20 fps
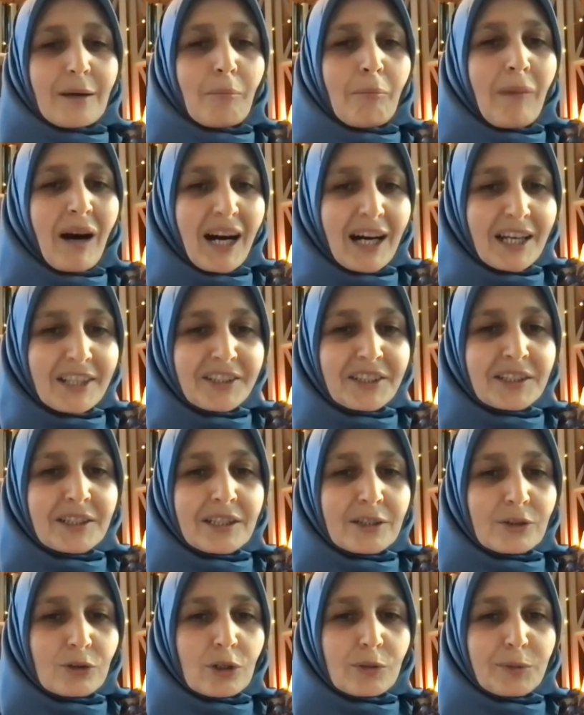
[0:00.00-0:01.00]
Modern
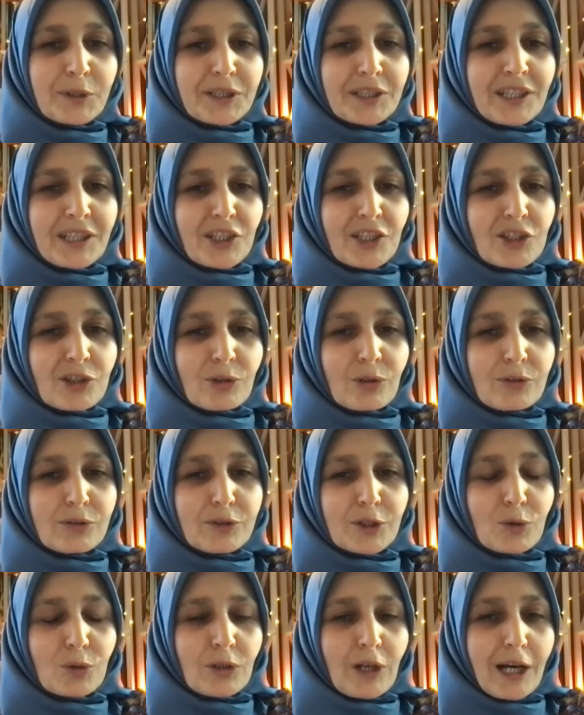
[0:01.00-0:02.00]
Interpretation of
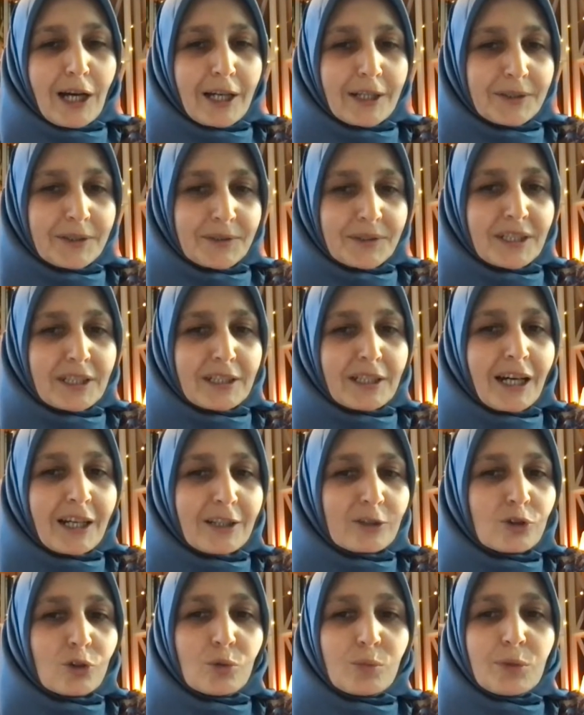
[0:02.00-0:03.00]
the Qur'an, The
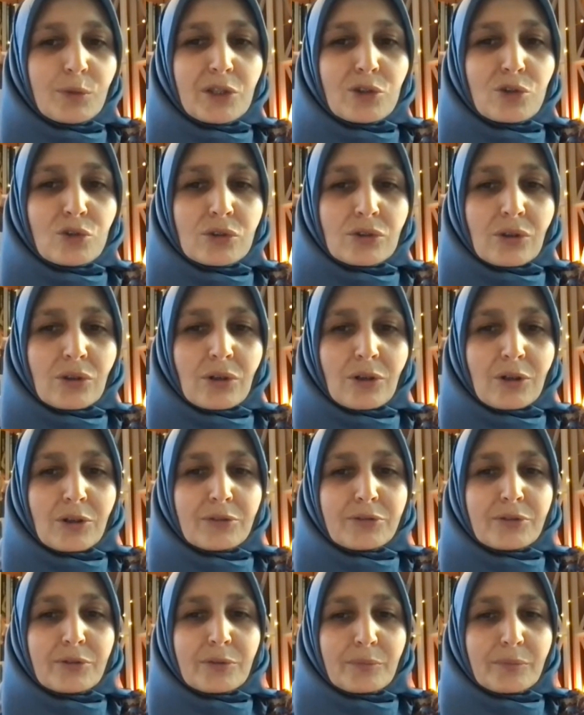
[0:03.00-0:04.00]
Contribution
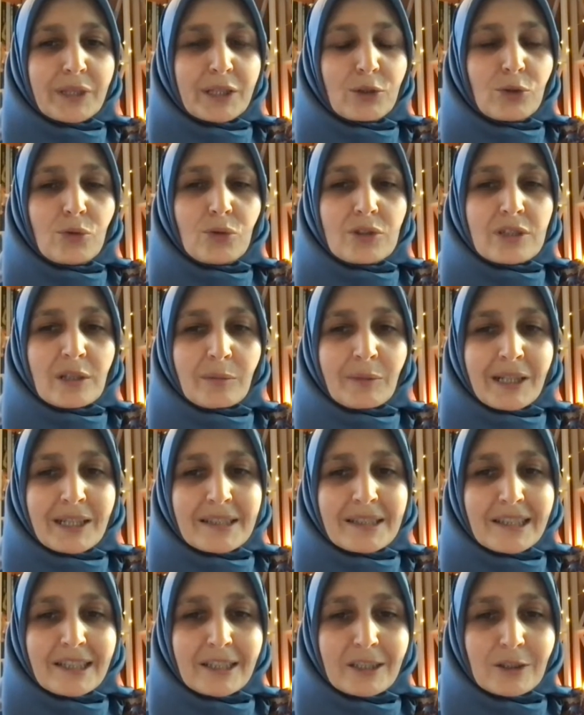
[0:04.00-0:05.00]
of
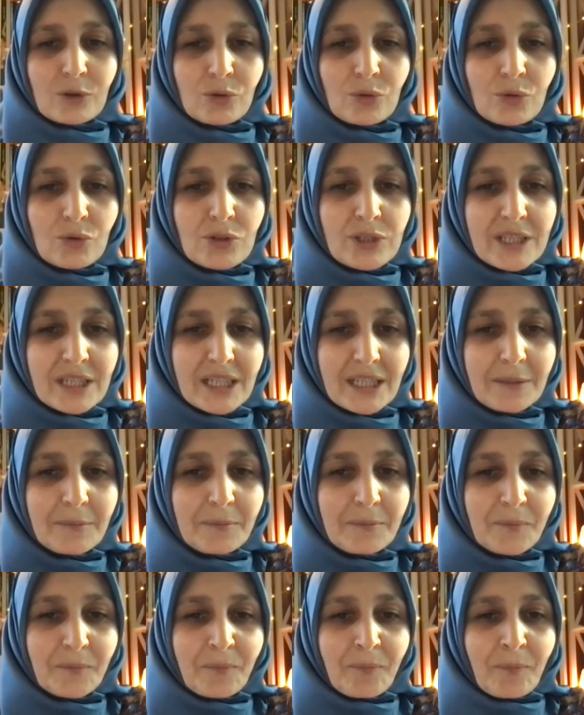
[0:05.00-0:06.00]
Bediuzzaman Said Nursi
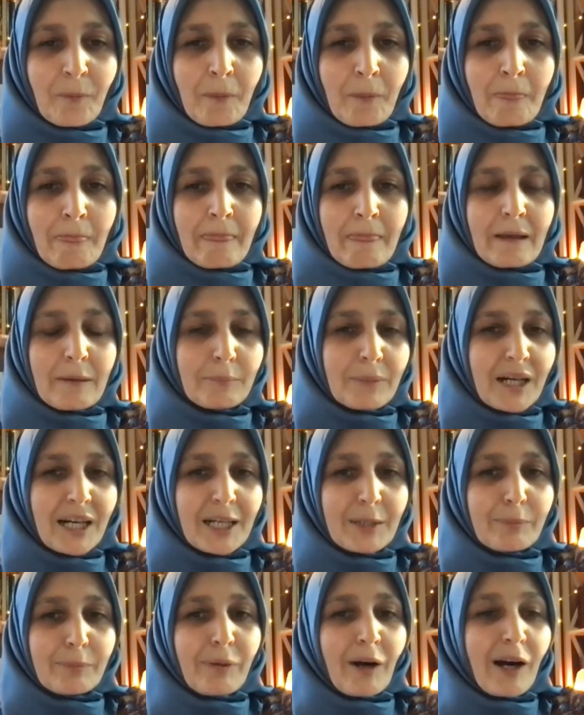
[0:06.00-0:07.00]

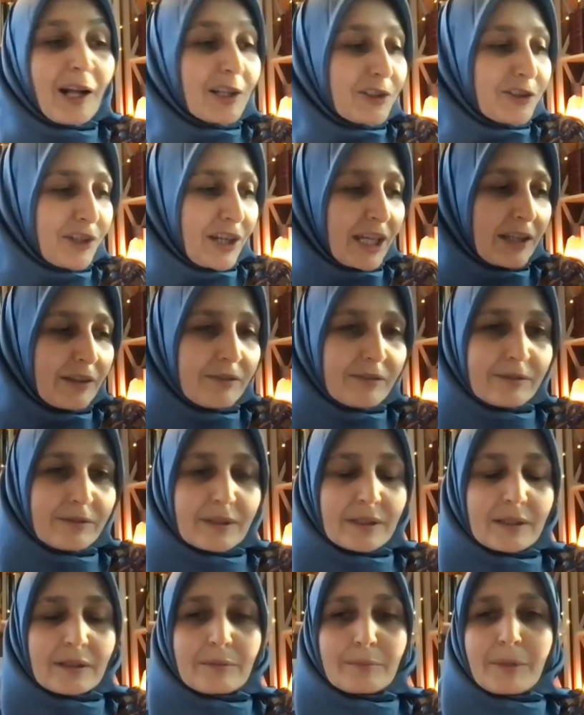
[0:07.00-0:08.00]
by Palgrave,
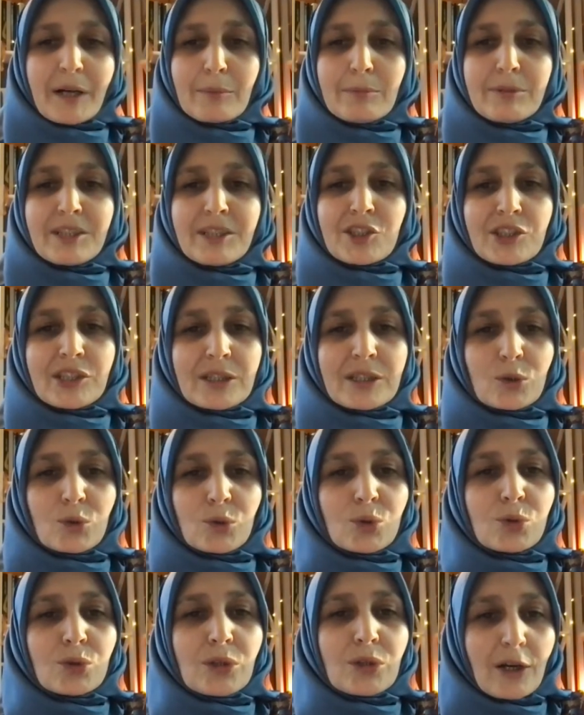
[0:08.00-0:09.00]
published in
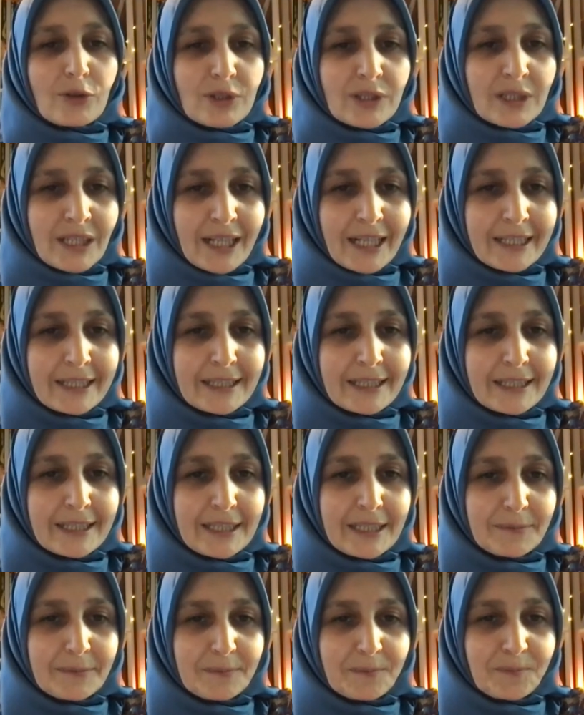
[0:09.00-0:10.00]

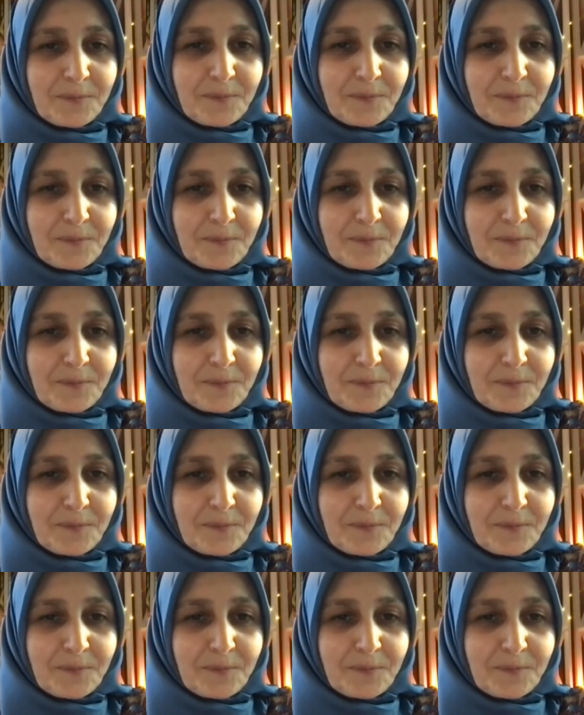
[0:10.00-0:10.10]
2019.